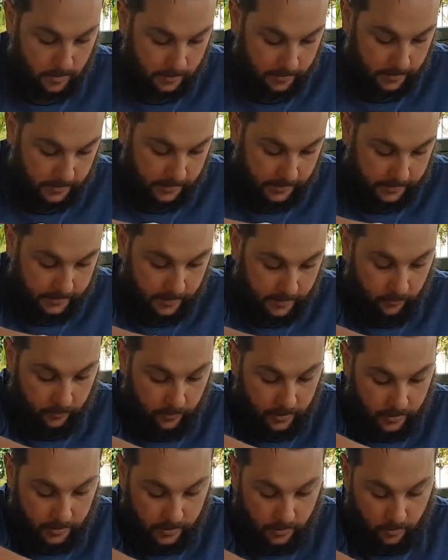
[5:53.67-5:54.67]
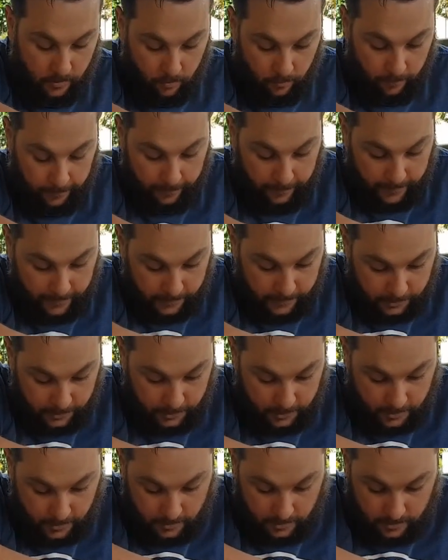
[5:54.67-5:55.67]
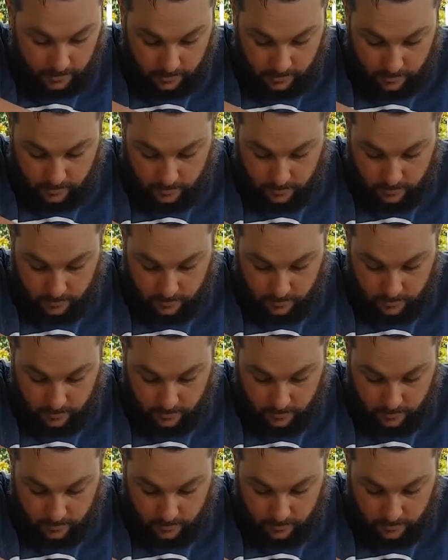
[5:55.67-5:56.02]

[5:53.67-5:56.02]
This has a really cool feature.